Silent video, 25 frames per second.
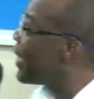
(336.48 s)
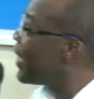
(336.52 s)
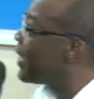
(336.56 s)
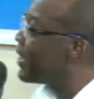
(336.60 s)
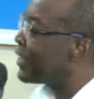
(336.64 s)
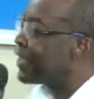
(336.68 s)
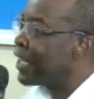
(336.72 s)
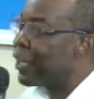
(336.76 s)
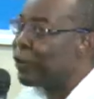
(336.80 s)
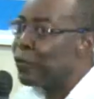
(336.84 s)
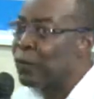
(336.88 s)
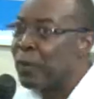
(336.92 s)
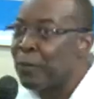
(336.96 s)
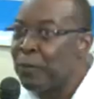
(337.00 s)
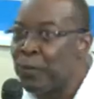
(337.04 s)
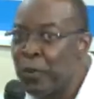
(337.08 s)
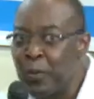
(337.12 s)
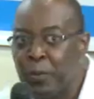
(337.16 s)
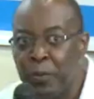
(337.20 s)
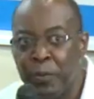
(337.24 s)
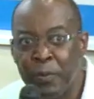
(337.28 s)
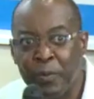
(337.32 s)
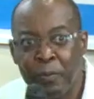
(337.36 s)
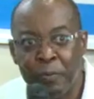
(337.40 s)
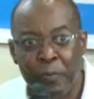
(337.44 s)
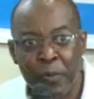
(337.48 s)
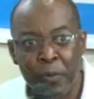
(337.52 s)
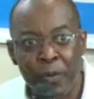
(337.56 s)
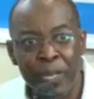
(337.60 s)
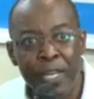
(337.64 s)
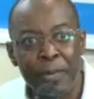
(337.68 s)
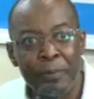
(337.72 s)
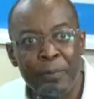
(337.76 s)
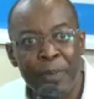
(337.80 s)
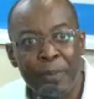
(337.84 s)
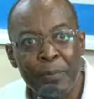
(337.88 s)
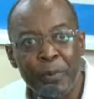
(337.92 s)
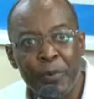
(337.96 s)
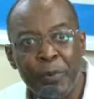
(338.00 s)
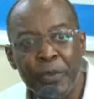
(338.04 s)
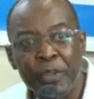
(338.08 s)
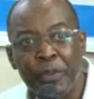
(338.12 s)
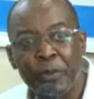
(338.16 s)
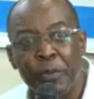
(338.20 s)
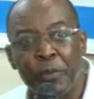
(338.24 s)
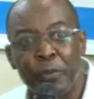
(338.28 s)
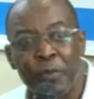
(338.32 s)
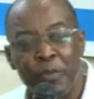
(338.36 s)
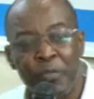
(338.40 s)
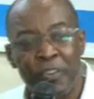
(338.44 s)
is that you are pulling people
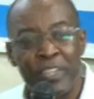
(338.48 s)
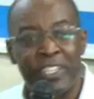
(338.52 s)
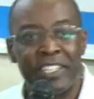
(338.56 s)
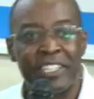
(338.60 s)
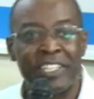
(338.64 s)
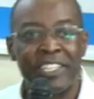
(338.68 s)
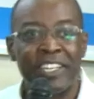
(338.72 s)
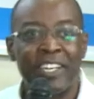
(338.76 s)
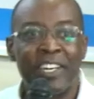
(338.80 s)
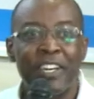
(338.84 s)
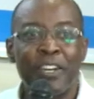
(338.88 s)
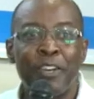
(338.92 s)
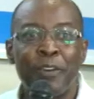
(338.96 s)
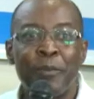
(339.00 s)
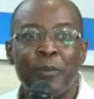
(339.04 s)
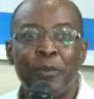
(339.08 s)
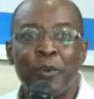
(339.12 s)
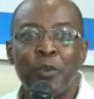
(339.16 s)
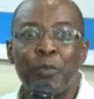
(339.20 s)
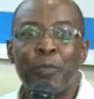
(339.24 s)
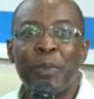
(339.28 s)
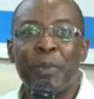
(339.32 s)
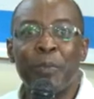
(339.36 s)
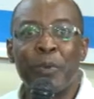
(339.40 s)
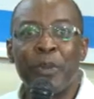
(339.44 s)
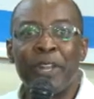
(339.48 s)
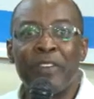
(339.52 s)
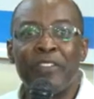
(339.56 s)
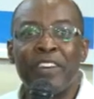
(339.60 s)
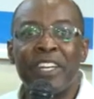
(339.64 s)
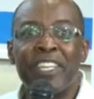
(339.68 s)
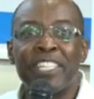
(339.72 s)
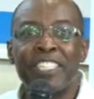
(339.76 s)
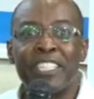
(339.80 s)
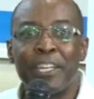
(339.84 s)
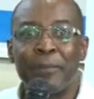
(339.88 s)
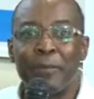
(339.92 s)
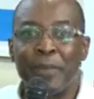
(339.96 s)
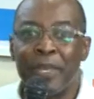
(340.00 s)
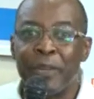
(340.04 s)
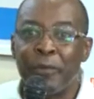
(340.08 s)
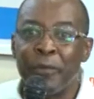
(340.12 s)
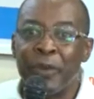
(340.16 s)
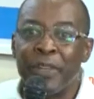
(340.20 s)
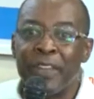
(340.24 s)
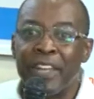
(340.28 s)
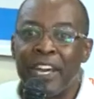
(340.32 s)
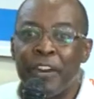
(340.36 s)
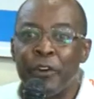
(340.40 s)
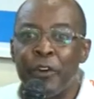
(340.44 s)
into poverty, because people never determine
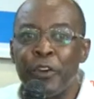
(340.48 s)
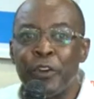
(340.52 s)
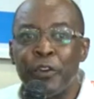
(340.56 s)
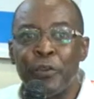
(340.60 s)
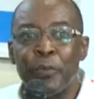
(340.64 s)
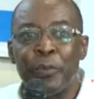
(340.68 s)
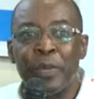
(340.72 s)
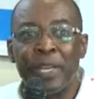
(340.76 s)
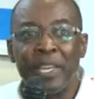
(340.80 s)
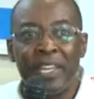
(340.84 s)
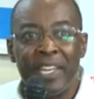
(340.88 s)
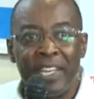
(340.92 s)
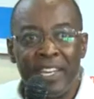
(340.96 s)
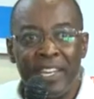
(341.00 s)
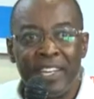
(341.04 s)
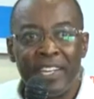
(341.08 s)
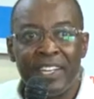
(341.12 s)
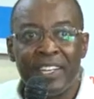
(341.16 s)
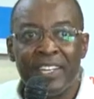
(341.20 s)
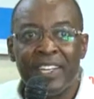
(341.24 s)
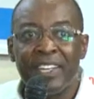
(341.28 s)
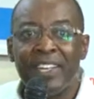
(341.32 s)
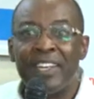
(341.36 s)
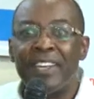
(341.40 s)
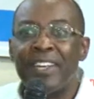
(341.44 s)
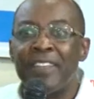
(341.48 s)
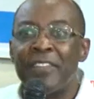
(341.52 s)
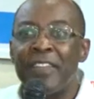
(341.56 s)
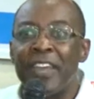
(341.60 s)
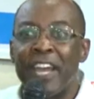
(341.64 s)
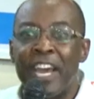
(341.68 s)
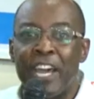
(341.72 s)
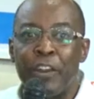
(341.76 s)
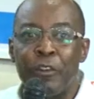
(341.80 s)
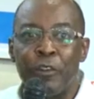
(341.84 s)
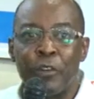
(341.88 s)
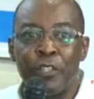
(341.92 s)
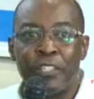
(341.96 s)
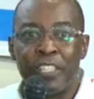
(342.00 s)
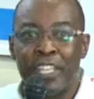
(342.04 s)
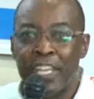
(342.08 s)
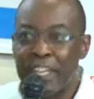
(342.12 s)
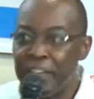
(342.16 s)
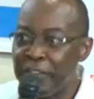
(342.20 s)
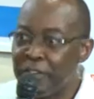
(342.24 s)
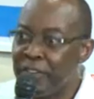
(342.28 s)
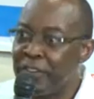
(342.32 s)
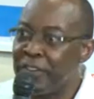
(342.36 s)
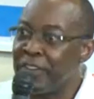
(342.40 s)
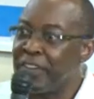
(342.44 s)
when they're going to be ill, they cannot
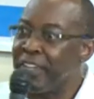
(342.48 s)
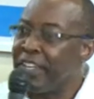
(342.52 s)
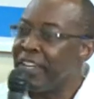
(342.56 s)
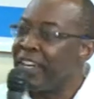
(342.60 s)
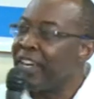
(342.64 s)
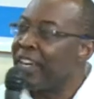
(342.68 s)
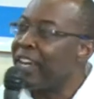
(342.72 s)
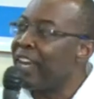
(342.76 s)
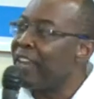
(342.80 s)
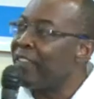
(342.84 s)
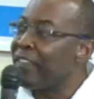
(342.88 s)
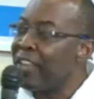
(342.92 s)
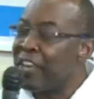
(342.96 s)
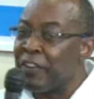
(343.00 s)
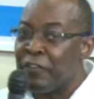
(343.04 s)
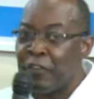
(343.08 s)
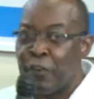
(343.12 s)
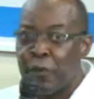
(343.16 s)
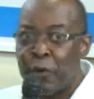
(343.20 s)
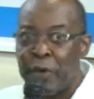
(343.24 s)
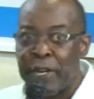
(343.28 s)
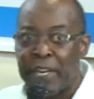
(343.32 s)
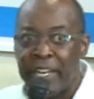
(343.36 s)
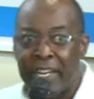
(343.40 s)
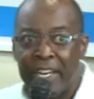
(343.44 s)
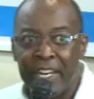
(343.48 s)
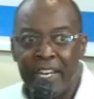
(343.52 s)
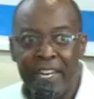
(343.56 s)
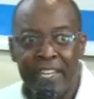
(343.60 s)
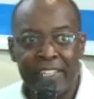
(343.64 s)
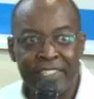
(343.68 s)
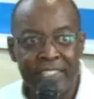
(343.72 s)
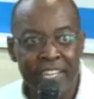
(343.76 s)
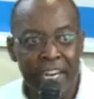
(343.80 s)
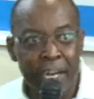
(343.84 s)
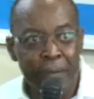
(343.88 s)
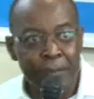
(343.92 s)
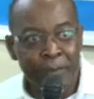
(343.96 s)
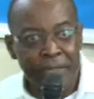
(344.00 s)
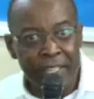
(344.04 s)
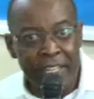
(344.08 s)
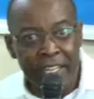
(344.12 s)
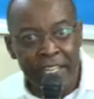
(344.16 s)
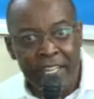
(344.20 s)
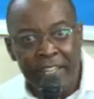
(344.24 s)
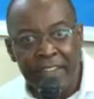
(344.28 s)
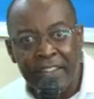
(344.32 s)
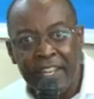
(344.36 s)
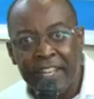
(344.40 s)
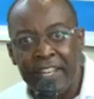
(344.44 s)
save, and therefore when illness comes
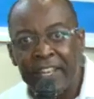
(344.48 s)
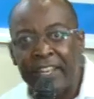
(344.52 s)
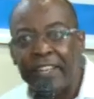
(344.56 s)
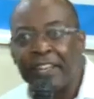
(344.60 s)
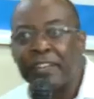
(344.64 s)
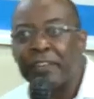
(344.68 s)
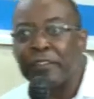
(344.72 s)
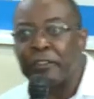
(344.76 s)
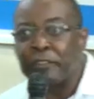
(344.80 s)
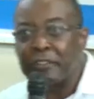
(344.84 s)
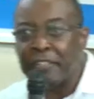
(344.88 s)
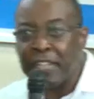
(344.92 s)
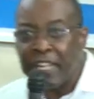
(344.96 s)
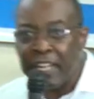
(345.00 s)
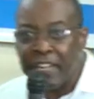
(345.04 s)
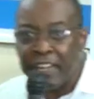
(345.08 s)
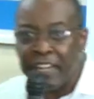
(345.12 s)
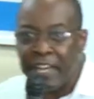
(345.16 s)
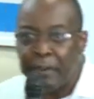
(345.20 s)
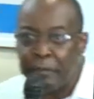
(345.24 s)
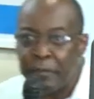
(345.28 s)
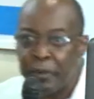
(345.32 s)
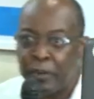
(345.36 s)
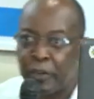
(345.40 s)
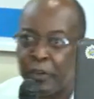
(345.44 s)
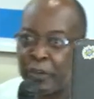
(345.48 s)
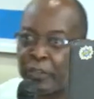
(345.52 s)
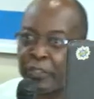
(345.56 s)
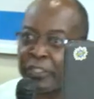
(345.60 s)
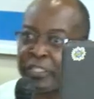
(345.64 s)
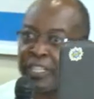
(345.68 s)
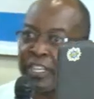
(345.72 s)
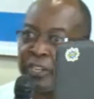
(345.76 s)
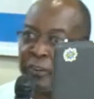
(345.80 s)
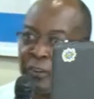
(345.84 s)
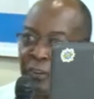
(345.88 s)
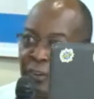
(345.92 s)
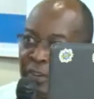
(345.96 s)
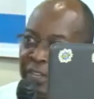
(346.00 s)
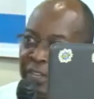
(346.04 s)
in, they sell their plots and all